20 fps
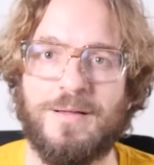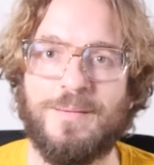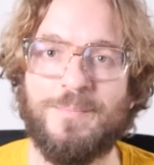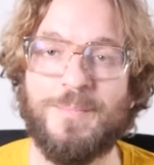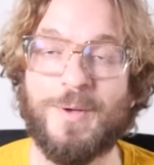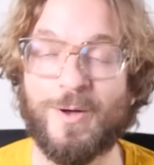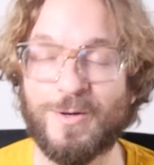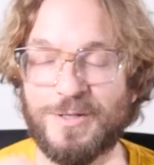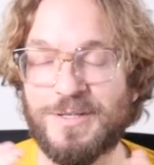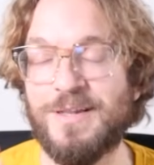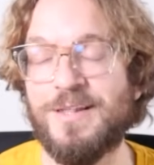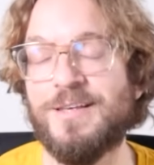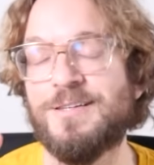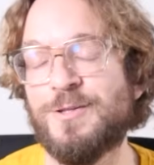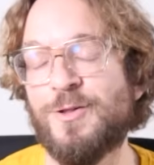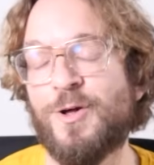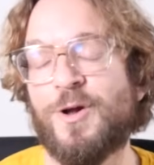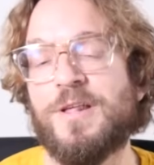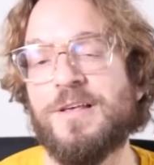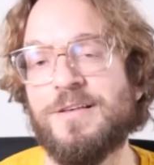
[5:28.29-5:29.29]
Because it is
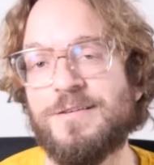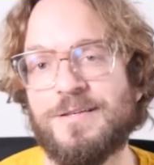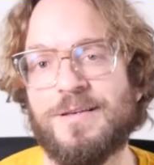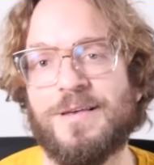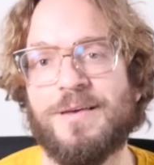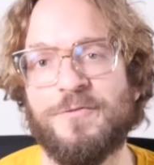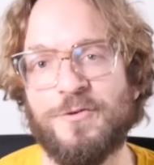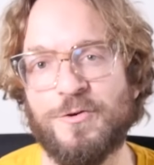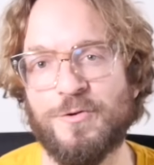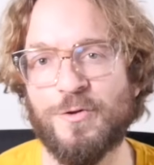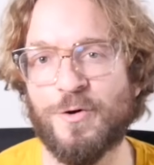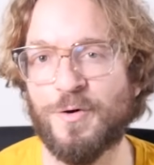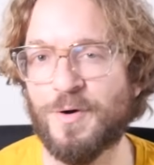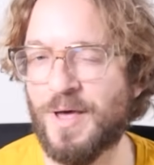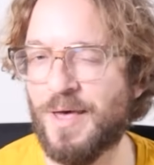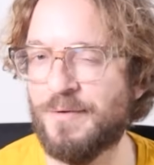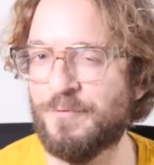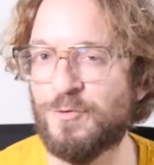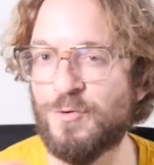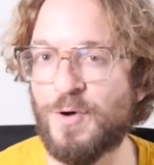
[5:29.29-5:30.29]
not easy if you don't
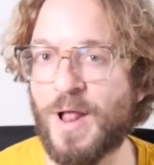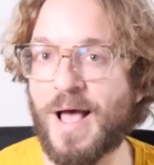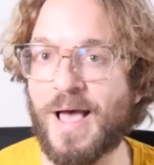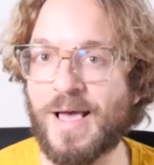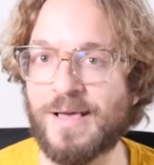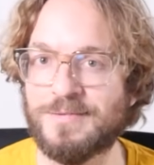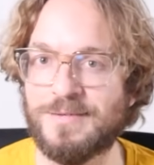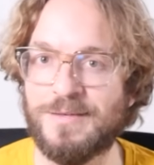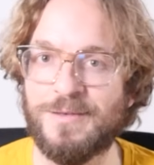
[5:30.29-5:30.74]
have good eyes.